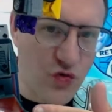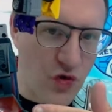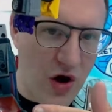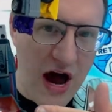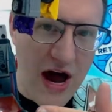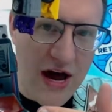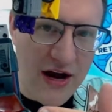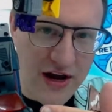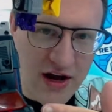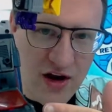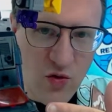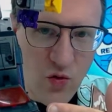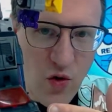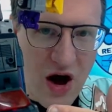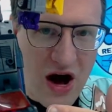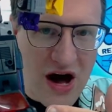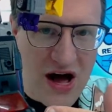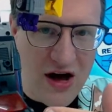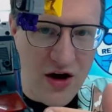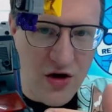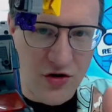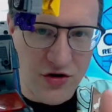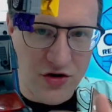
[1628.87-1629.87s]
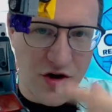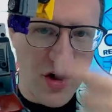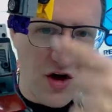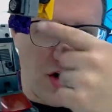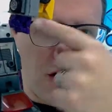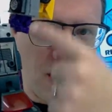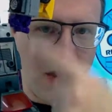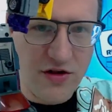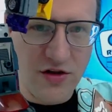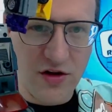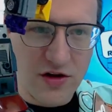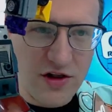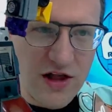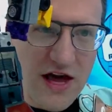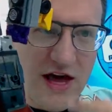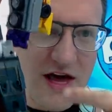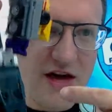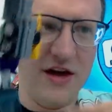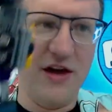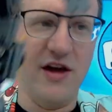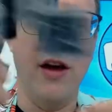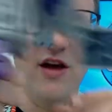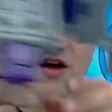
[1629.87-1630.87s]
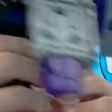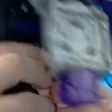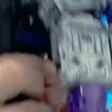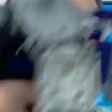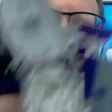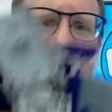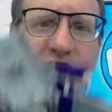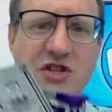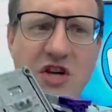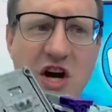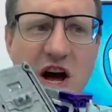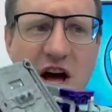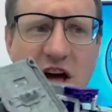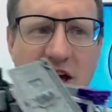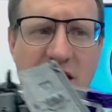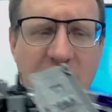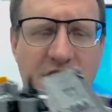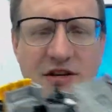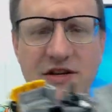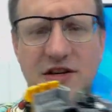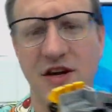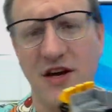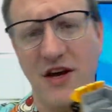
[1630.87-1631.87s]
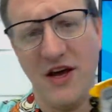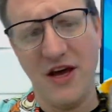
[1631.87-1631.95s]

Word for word: riding wild on the leg of a giant.